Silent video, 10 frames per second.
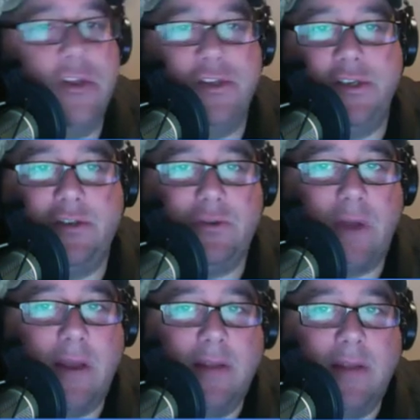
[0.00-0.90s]

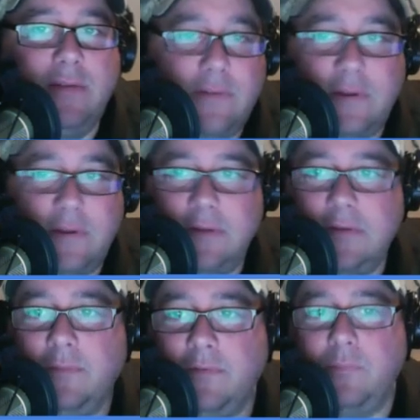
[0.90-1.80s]
trends in terms
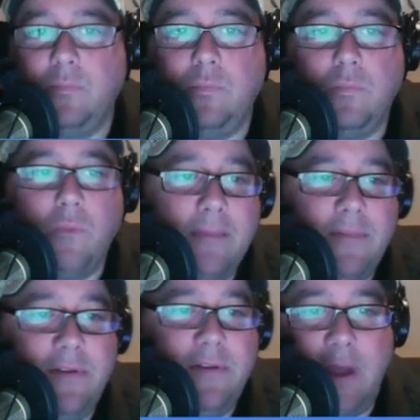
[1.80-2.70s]
of web
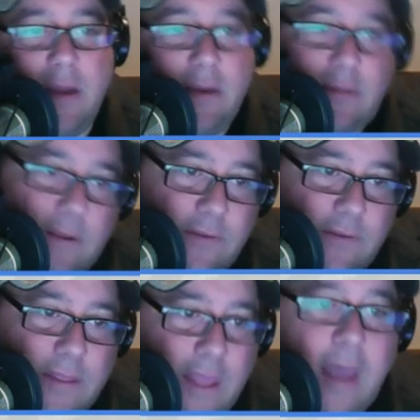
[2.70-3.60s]
design and things like
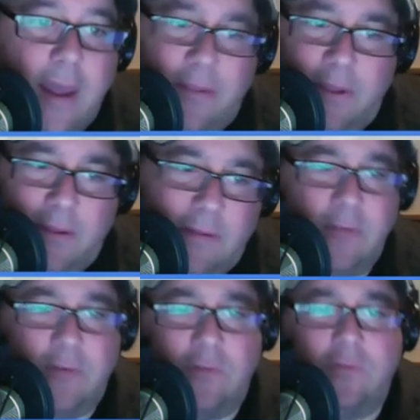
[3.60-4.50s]
that. I think these
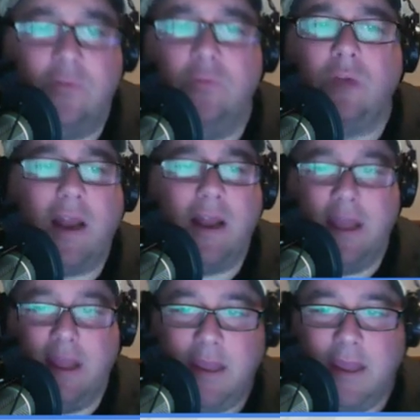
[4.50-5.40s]
are two kind of
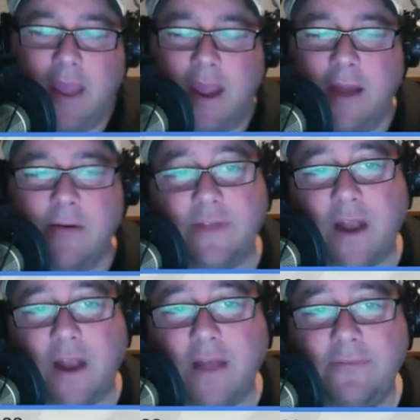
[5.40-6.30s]
key areas that I
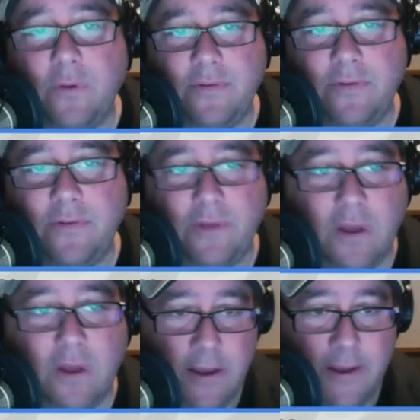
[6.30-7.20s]
focus on
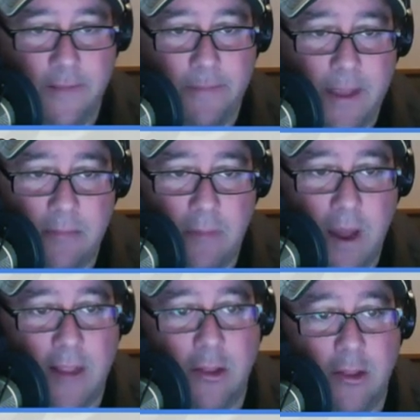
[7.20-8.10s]
in my
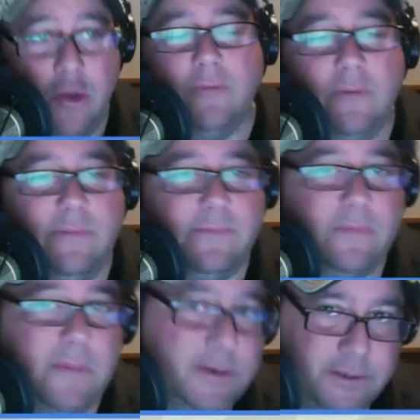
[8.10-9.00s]
looking for
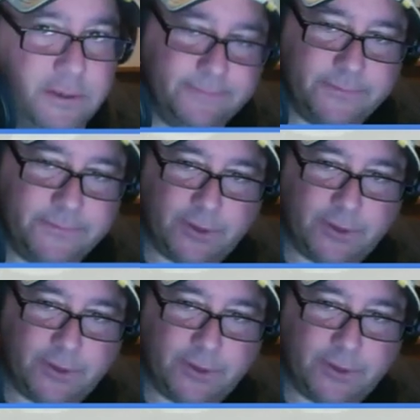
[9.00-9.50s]
information. So